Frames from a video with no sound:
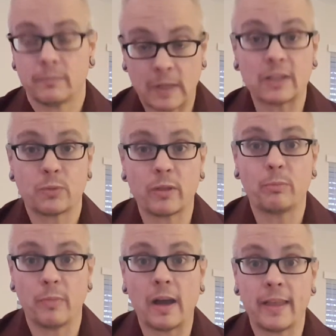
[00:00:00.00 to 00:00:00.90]
that's where the
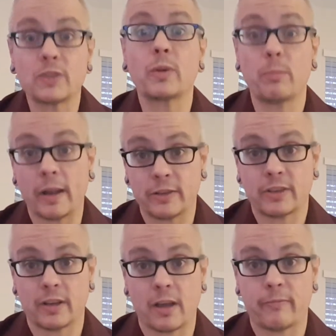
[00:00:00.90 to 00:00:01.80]
that's where the binder is
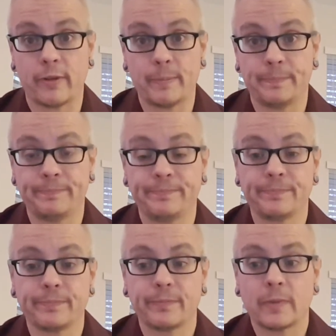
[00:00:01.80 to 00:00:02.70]
going to come from.
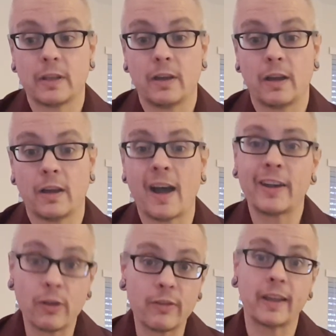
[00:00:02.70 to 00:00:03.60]
Uh, I
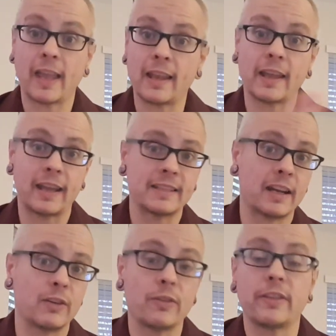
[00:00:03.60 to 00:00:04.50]
know that again, like I said,
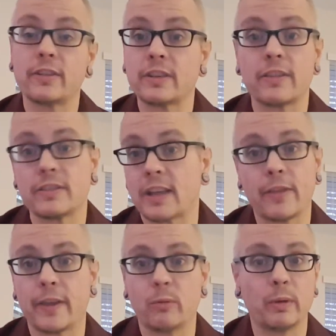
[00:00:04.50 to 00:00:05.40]
I know that there's others out
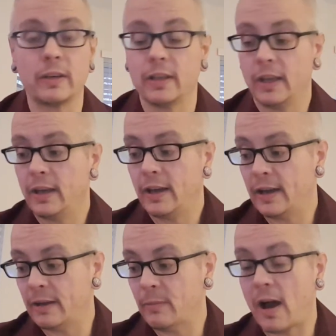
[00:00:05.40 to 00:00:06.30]
there, but
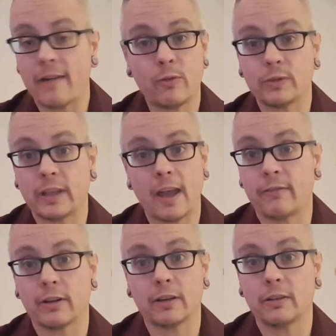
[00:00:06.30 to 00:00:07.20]
um, I've only
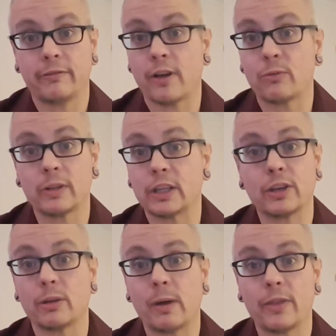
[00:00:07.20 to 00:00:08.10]
ever felt really
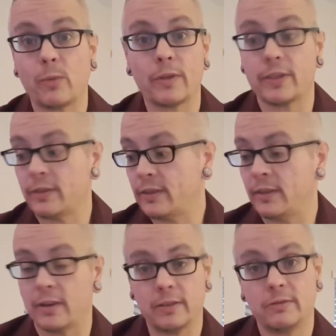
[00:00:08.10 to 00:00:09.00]
good about the one,
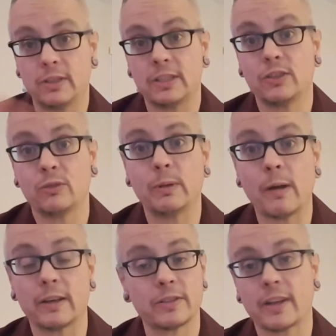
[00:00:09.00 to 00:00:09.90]
the GC2B
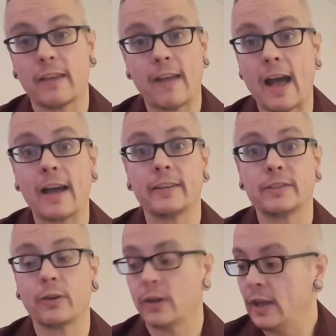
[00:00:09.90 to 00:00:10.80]
binders that I've had.
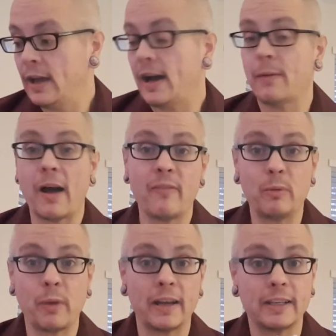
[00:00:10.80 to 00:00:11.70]
So um, I've been
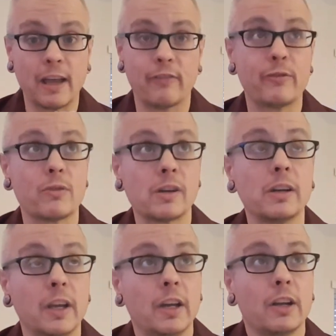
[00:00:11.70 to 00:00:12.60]
binding now for
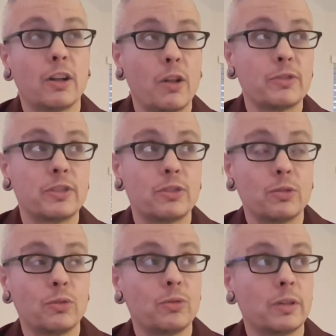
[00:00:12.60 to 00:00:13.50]
close
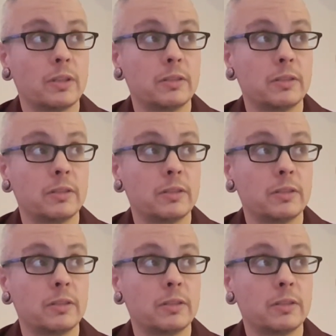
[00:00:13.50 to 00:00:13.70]
to,